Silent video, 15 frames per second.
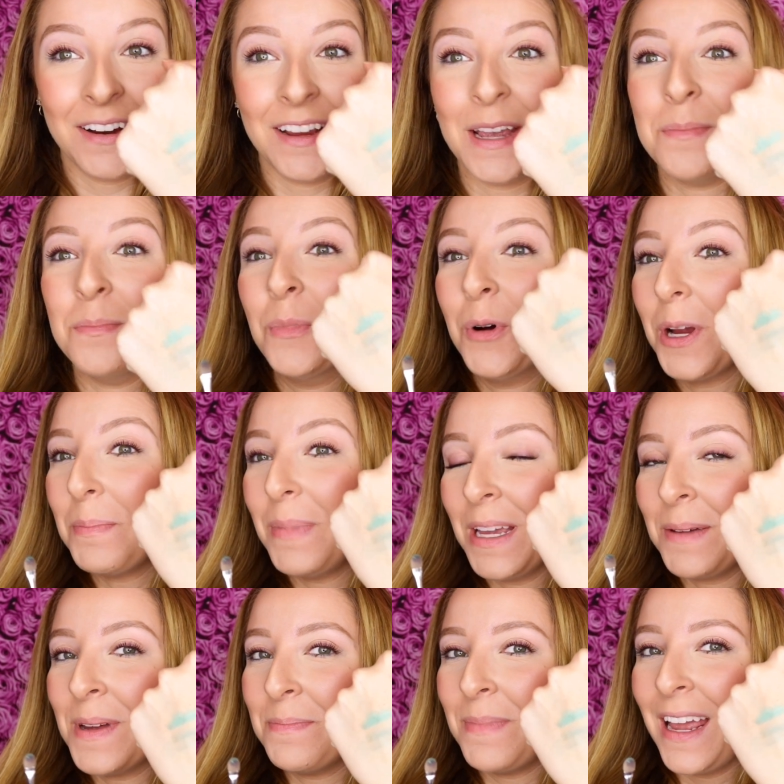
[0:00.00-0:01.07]
You get more
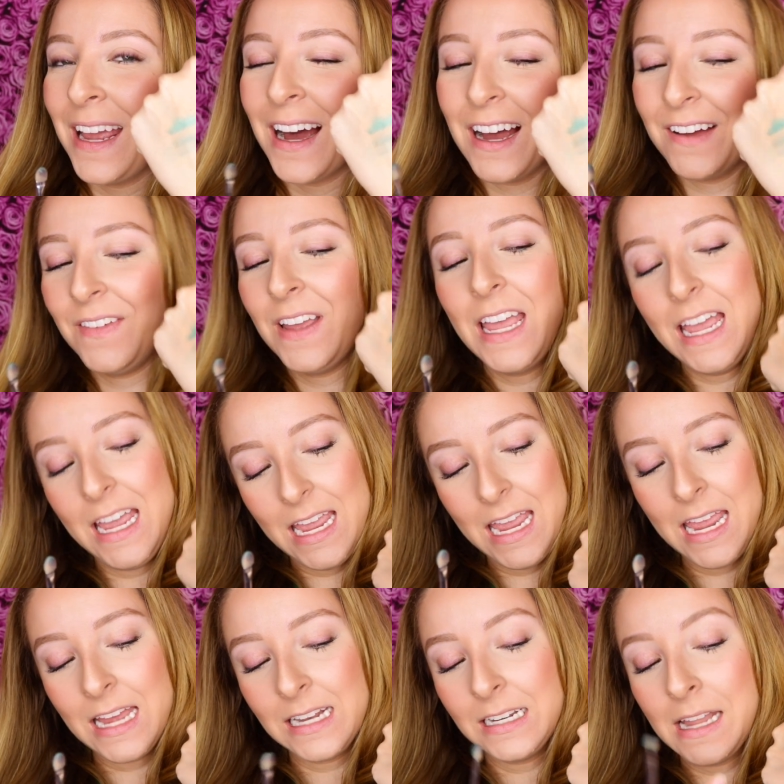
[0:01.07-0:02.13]
pigment payoff
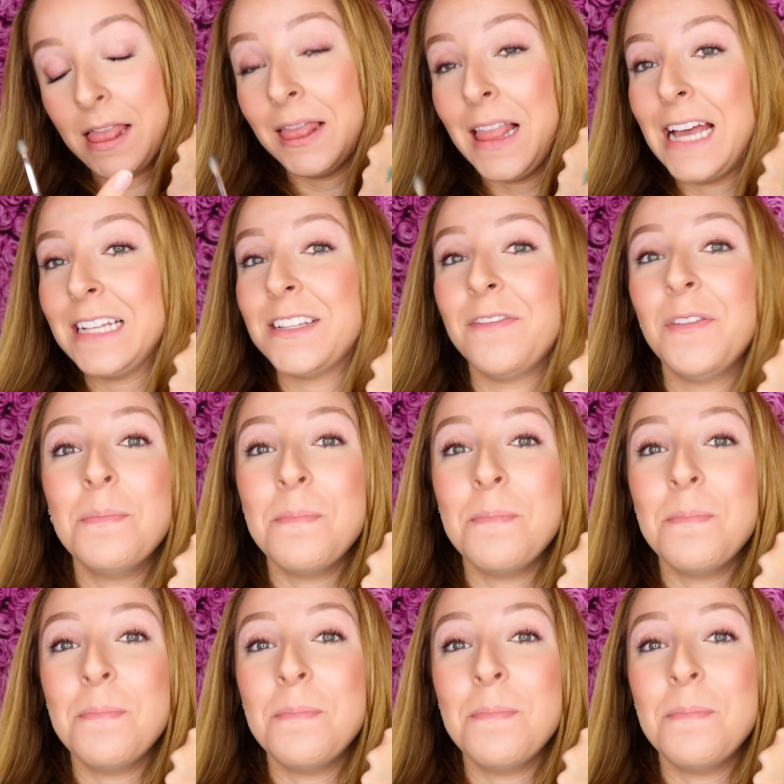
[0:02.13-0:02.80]
and less of a